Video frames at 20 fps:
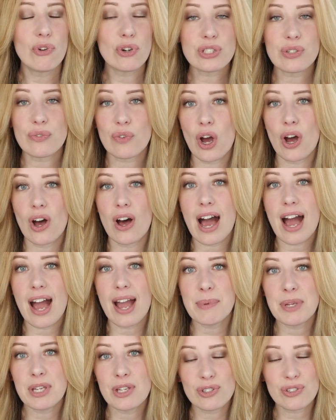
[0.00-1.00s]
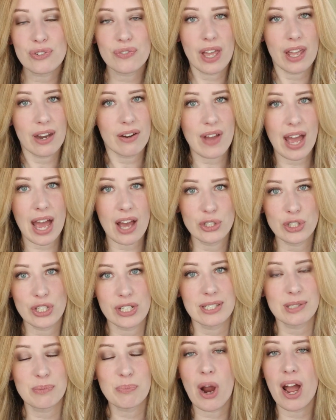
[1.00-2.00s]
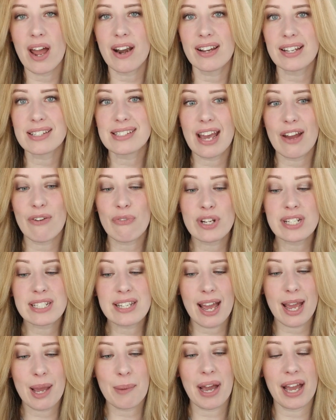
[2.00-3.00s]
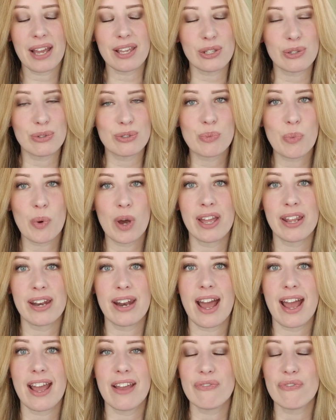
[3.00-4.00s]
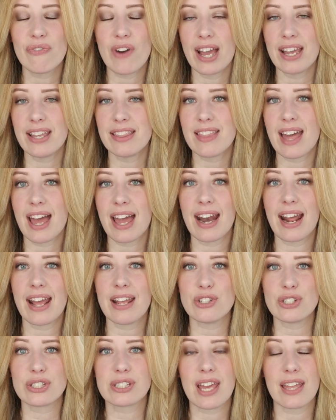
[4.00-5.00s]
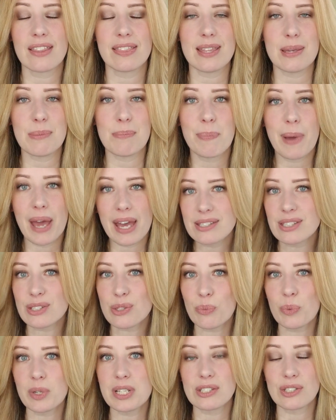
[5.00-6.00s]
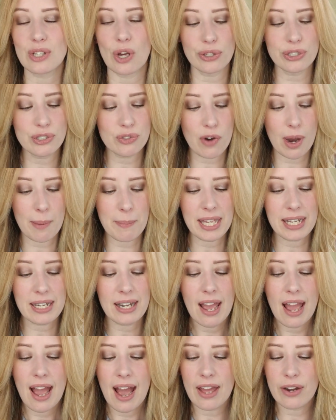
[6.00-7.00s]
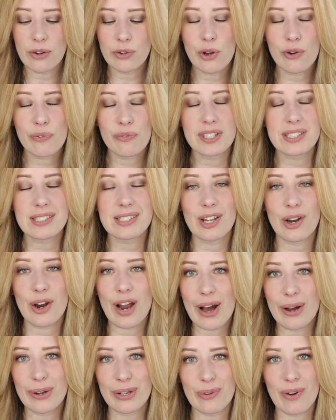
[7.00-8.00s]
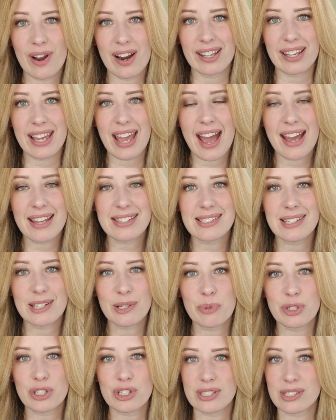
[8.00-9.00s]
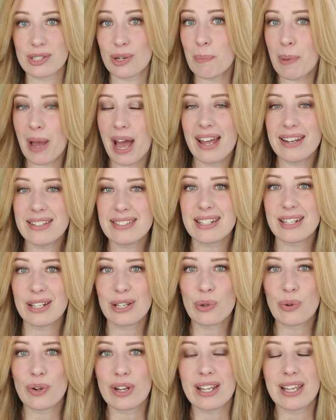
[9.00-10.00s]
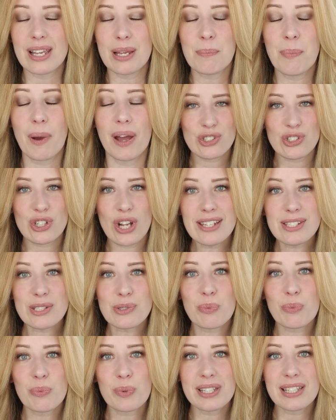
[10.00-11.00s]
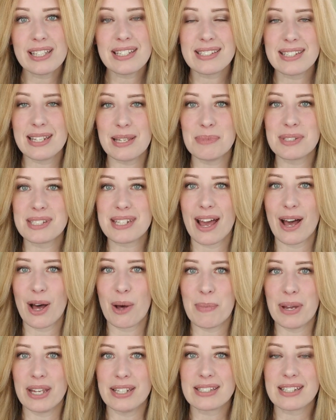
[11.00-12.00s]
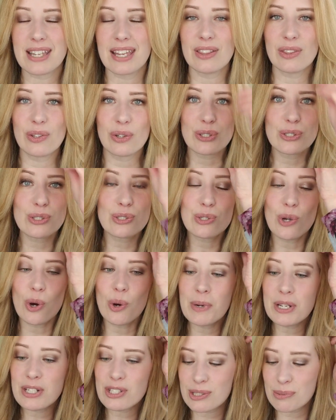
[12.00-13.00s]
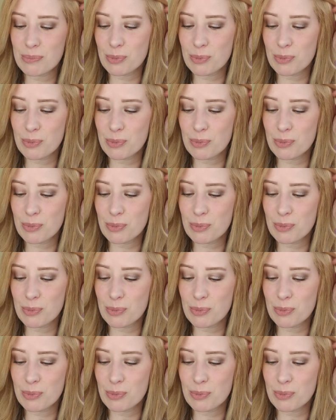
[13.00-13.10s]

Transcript: First of all, I'm a huge fan of Algenist products. Every time I use one, I find that I just get the best results from it. I don't know if it's their alguronic acid, which is their patented ingredient. It just really seems to help my skin look so much